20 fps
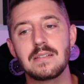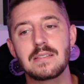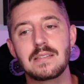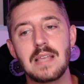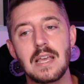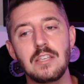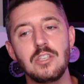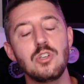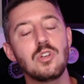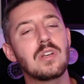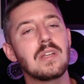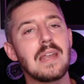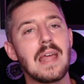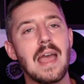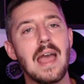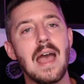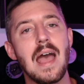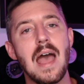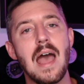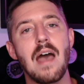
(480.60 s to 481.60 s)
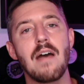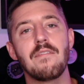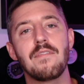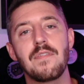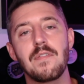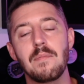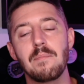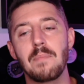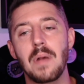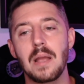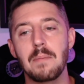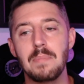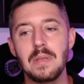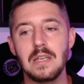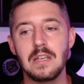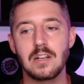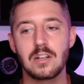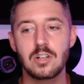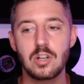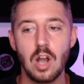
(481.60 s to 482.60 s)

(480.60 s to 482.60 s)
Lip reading: that you can have by being